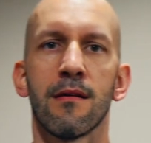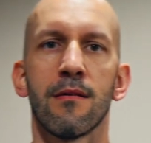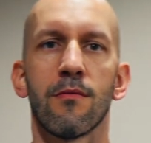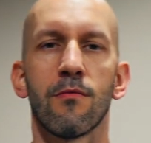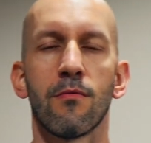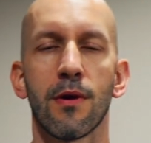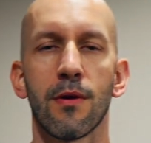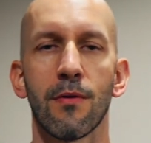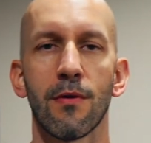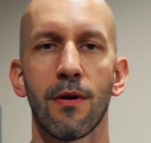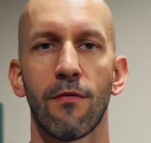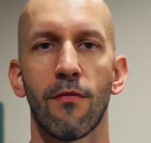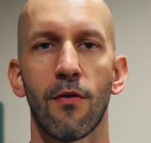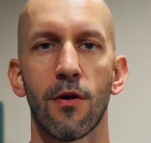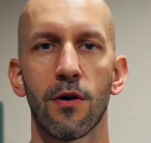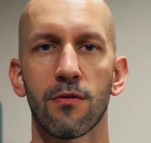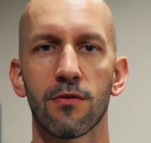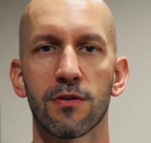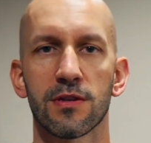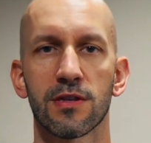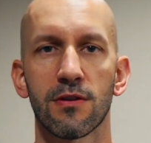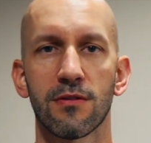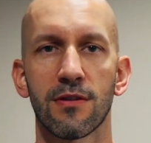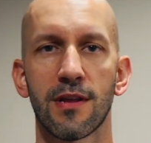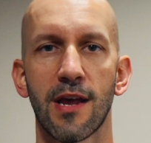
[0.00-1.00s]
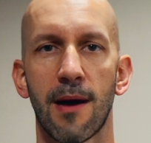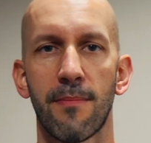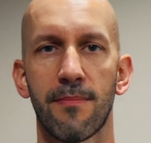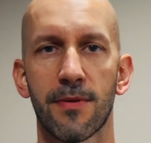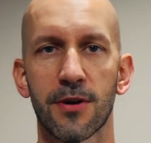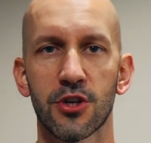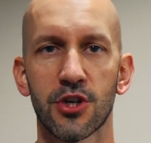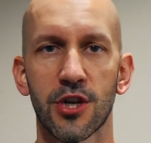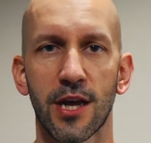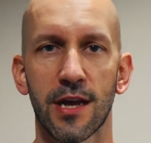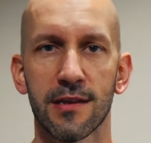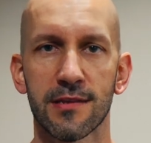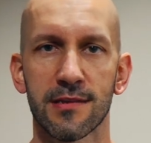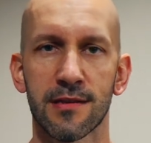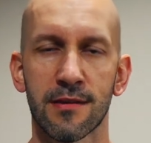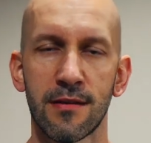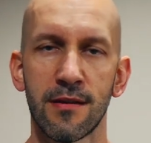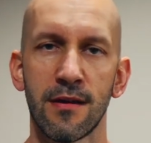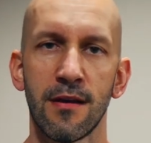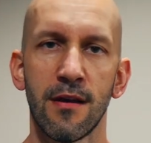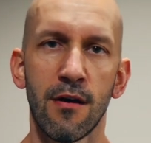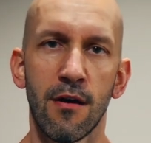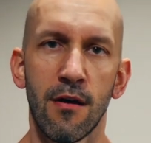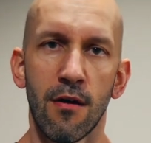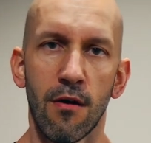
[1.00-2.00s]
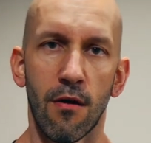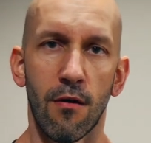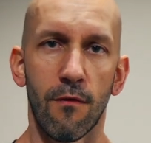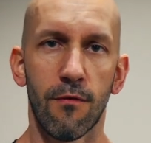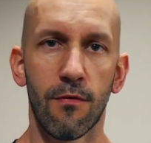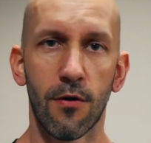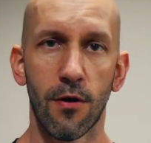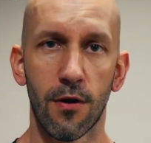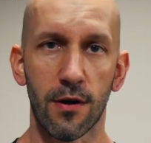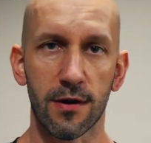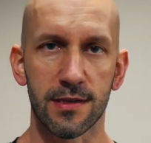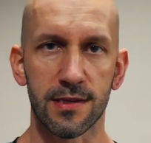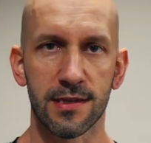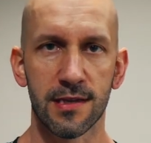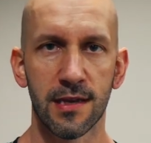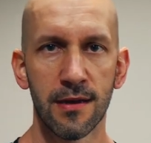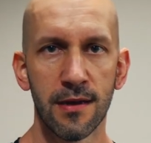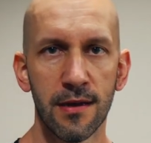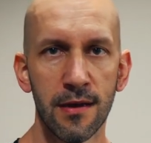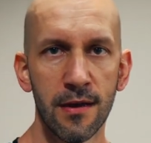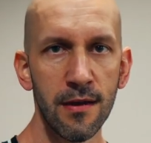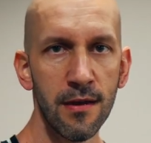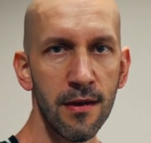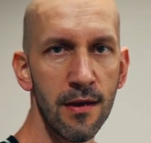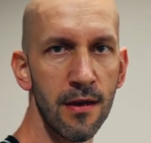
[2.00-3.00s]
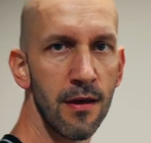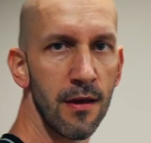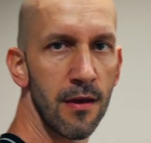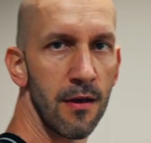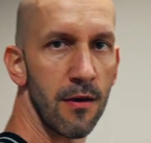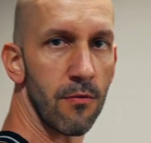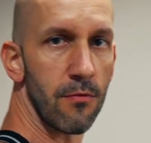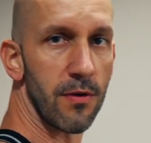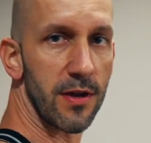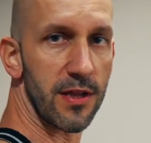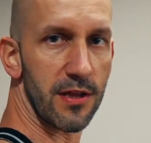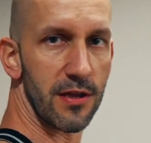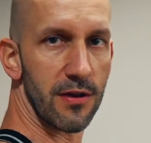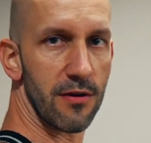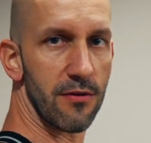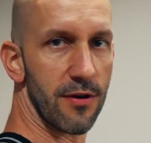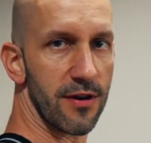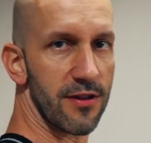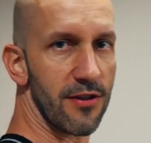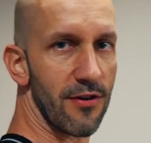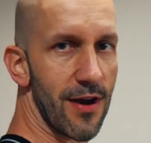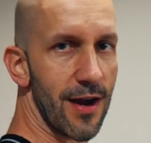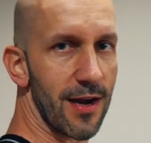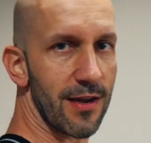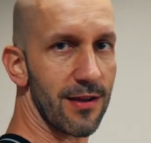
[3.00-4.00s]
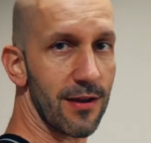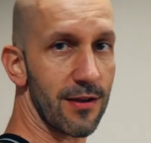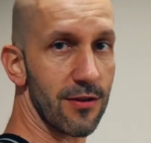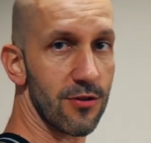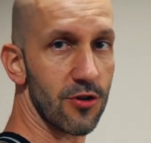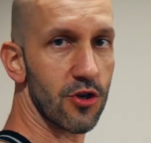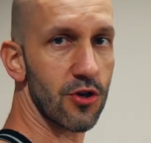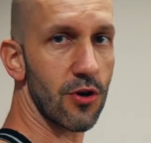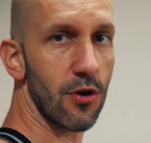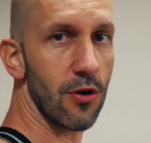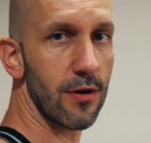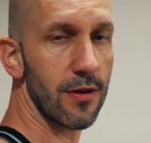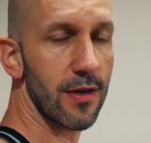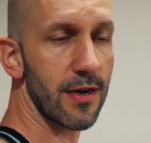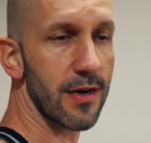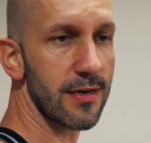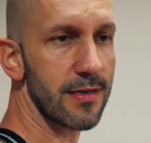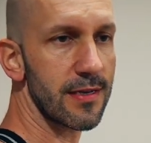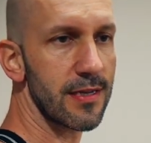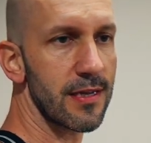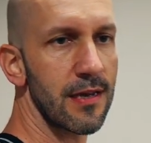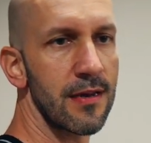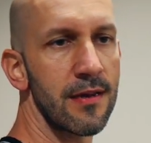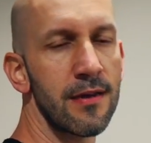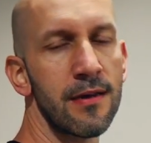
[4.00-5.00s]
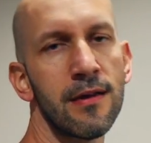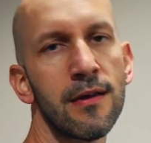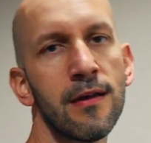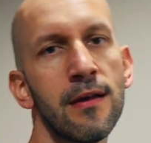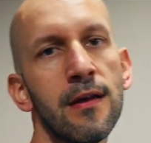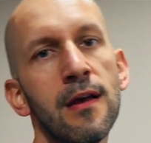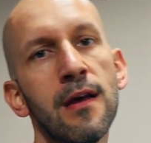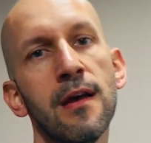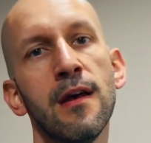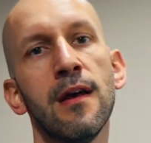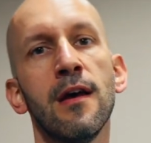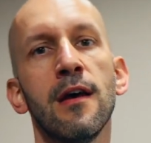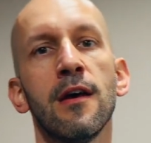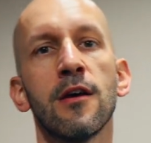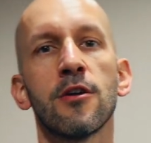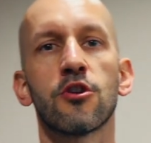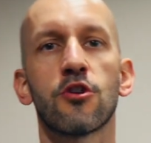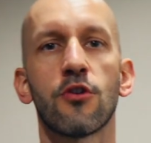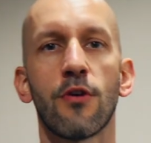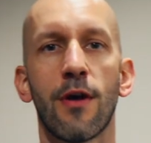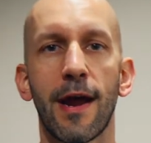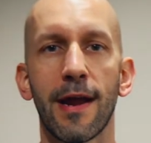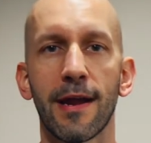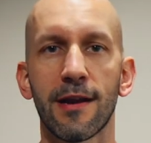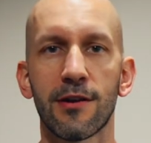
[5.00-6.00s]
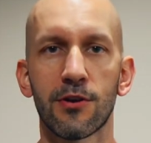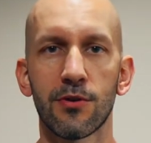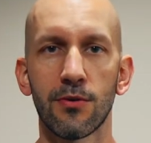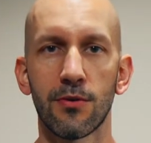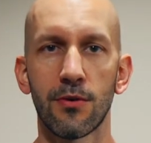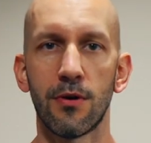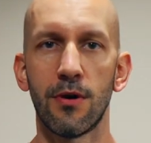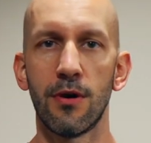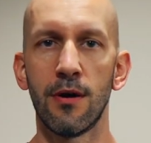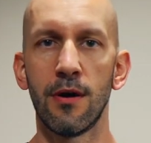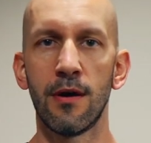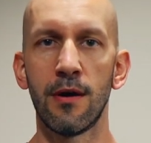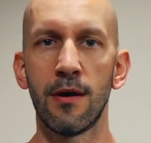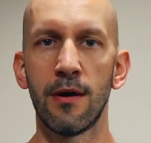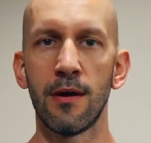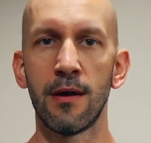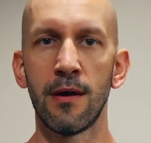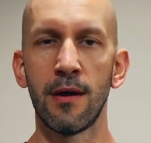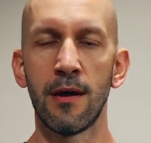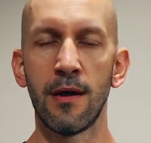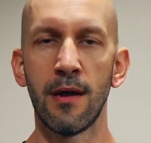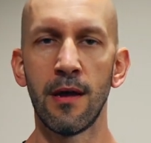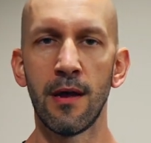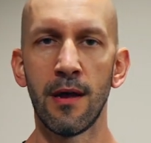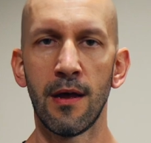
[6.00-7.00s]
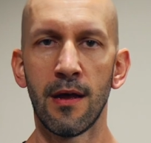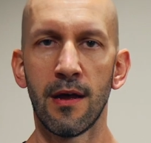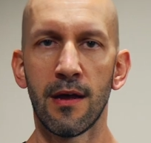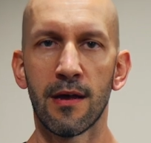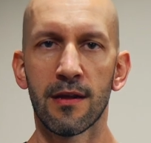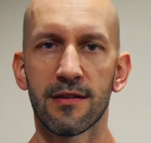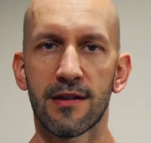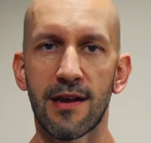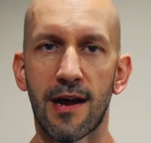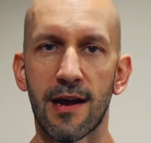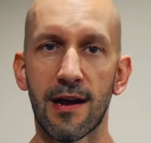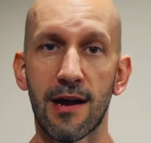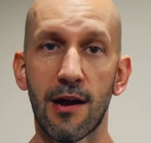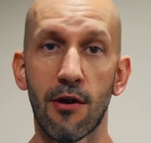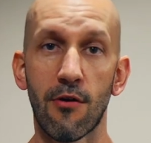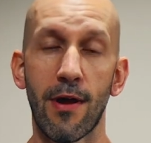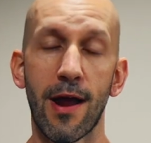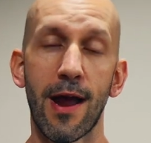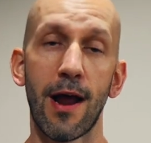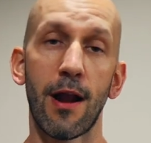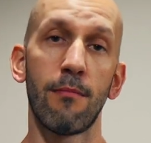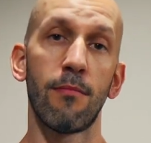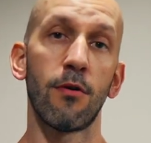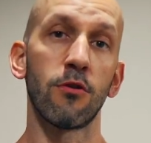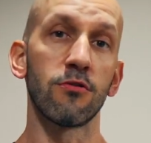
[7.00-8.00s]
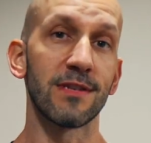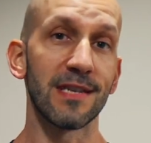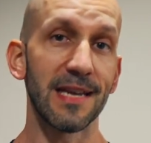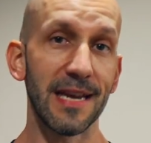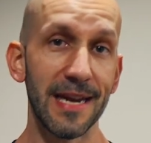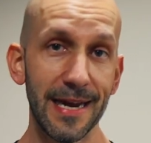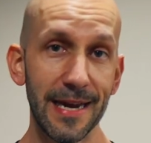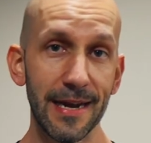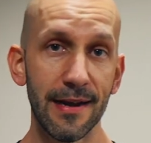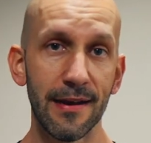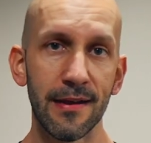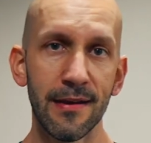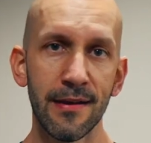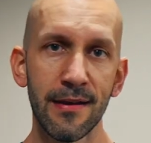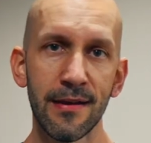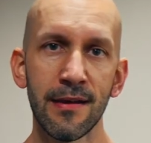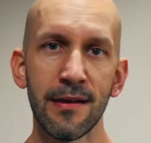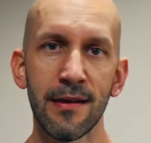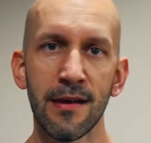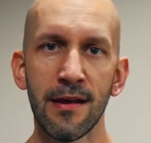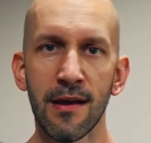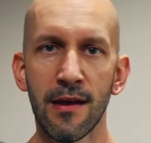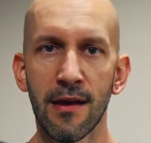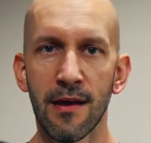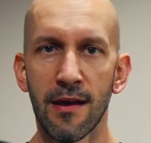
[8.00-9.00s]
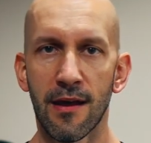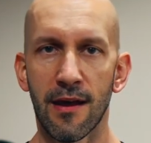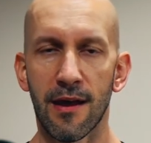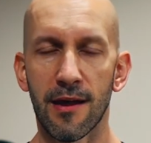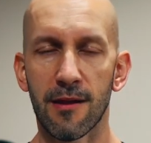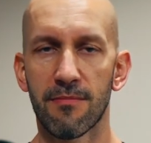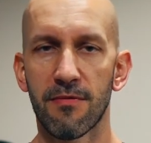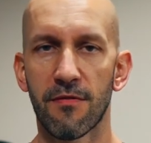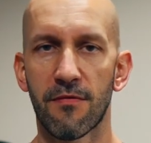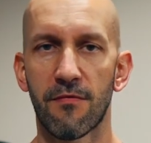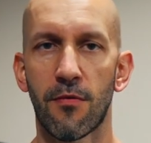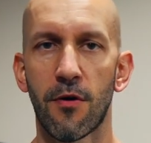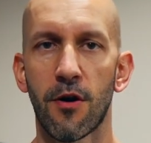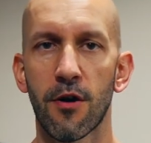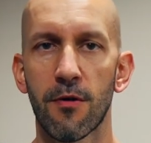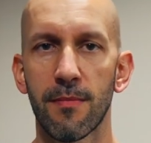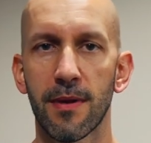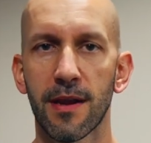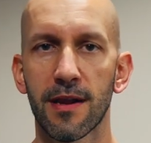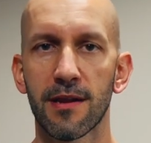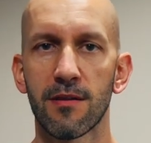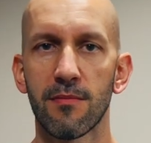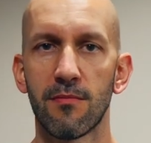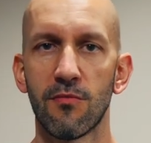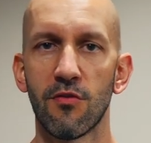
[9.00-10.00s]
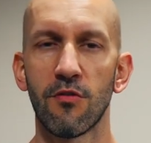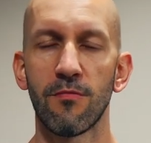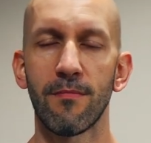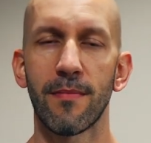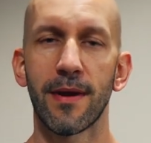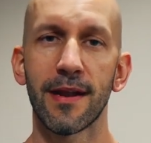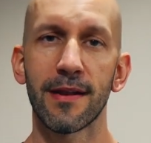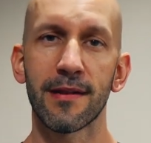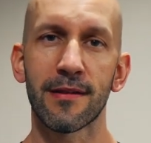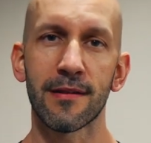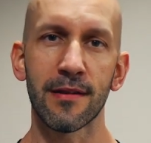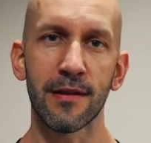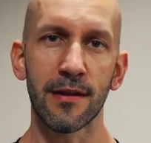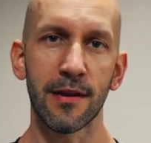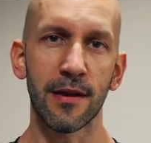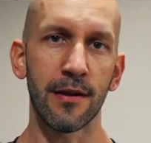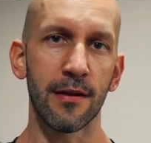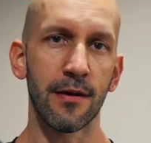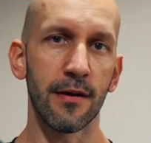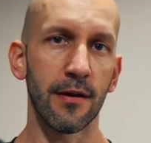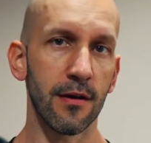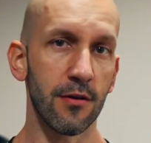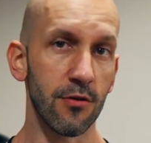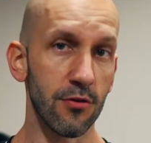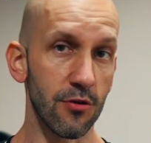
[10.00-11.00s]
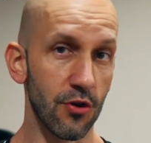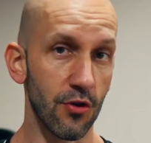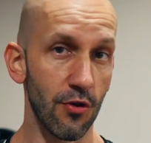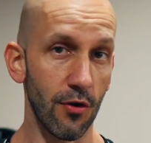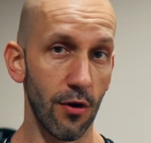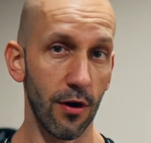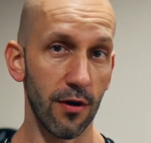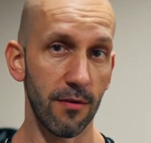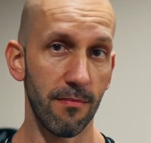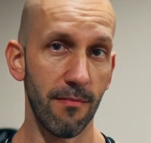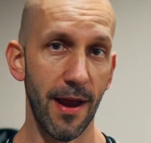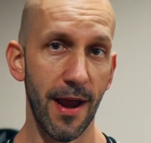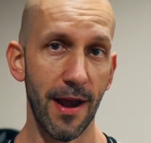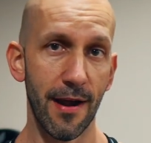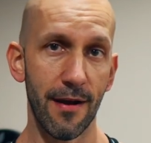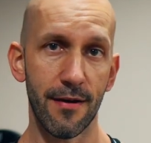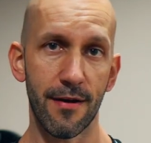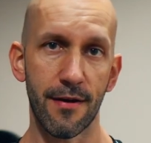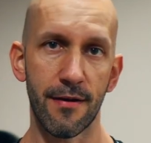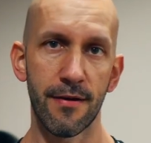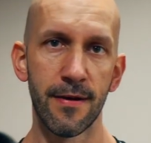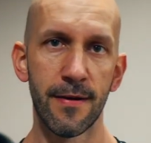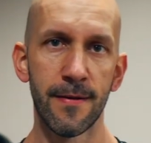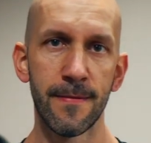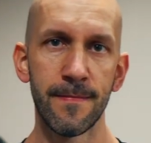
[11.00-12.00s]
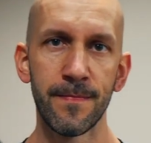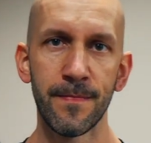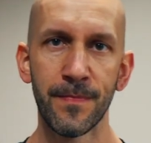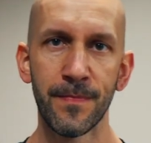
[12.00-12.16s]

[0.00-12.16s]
we will focus on the upper chest. Of course, with retracting the shoulders, trying to tuck our elbows in and performing the movement in a controlled manner.